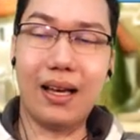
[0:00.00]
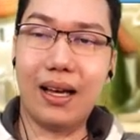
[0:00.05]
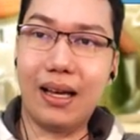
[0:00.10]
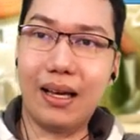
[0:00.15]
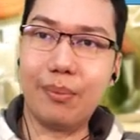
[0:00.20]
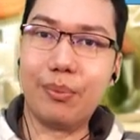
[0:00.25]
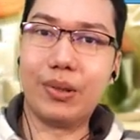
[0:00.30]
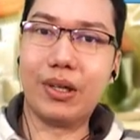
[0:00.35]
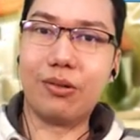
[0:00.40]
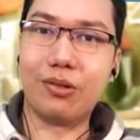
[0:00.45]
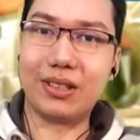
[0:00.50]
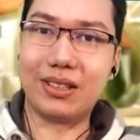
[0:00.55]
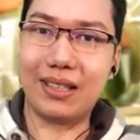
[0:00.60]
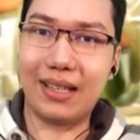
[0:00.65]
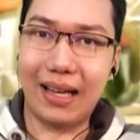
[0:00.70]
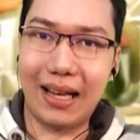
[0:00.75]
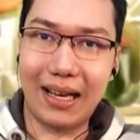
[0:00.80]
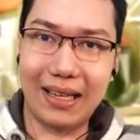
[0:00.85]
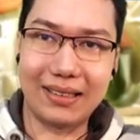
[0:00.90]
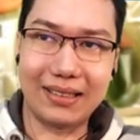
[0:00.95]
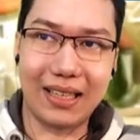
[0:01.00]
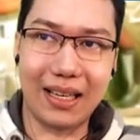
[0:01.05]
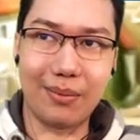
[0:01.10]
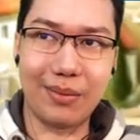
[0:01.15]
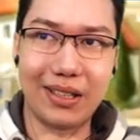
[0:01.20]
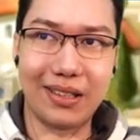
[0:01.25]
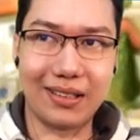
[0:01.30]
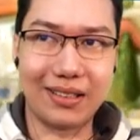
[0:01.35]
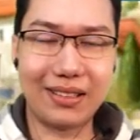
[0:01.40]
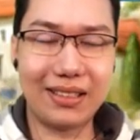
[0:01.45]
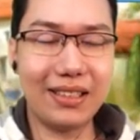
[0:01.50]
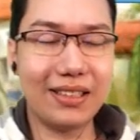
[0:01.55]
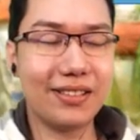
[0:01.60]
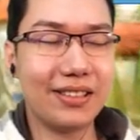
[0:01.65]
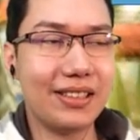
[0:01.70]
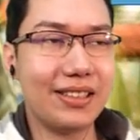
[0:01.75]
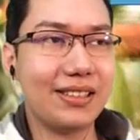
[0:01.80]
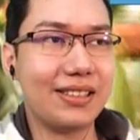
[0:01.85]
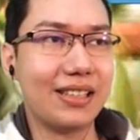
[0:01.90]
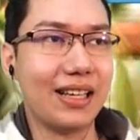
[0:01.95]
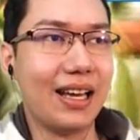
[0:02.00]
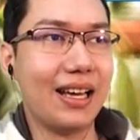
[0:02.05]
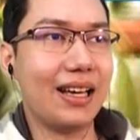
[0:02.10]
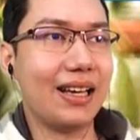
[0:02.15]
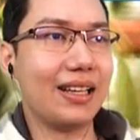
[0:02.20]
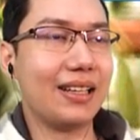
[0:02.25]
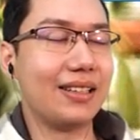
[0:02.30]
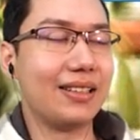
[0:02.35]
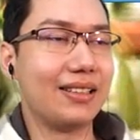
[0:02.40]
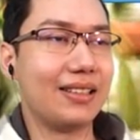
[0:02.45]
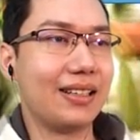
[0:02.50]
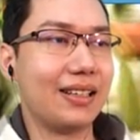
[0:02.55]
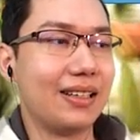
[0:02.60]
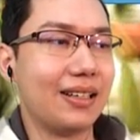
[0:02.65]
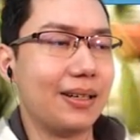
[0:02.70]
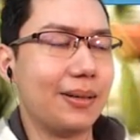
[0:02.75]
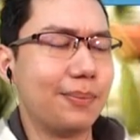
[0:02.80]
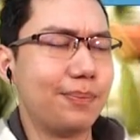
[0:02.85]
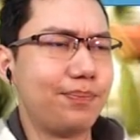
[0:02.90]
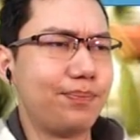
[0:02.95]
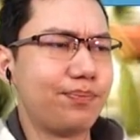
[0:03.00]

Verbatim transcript: Emperor was the last game in the series, and uh,